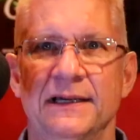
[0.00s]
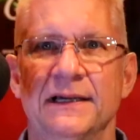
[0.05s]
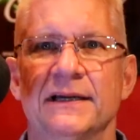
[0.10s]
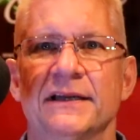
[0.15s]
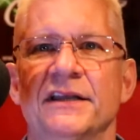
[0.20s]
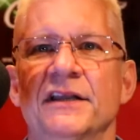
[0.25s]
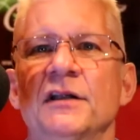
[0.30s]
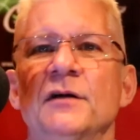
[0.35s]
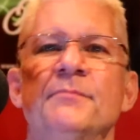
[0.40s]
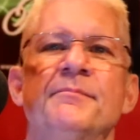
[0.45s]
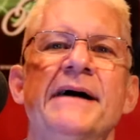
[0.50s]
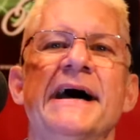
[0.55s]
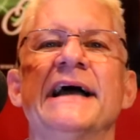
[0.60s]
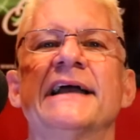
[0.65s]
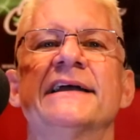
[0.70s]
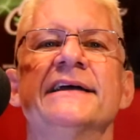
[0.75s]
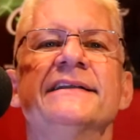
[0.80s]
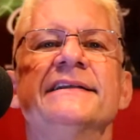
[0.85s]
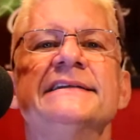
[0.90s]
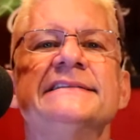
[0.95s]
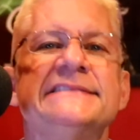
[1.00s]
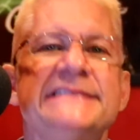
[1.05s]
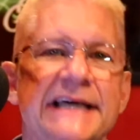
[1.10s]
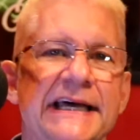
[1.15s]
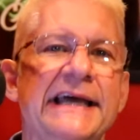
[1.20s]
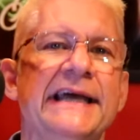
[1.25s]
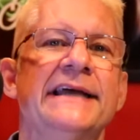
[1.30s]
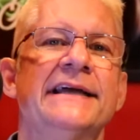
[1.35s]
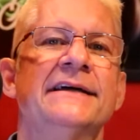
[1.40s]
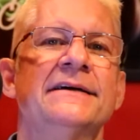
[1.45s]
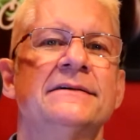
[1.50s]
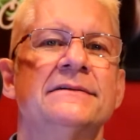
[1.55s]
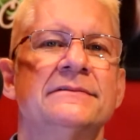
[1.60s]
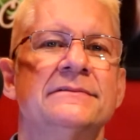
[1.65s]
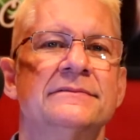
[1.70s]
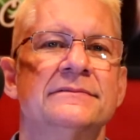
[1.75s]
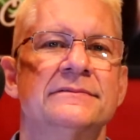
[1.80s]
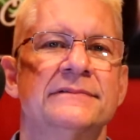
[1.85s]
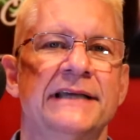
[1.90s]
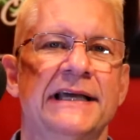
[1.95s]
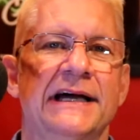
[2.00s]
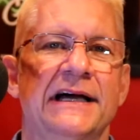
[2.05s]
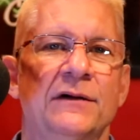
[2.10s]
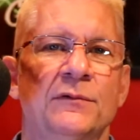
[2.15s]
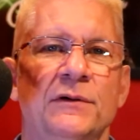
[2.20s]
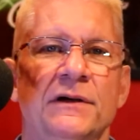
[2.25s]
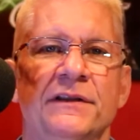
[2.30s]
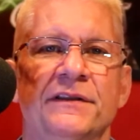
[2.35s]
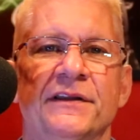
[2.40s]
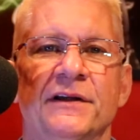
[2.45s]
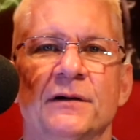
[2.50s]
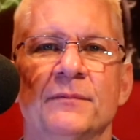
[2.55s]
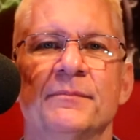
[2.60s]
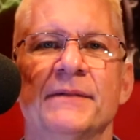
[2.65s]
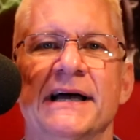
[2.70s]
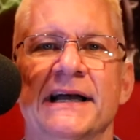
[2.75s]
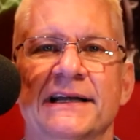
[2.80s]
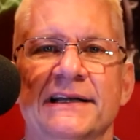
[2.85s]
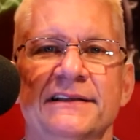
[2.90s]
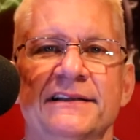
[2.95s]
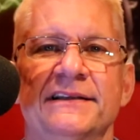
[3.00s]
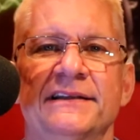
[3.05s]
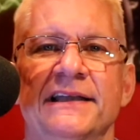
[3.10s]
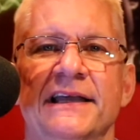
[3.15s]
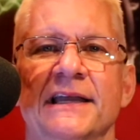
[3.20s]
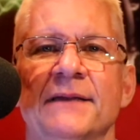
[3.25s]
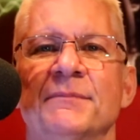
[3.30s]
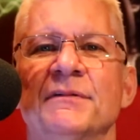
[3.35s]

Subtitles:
You know, back in the day, back in the day,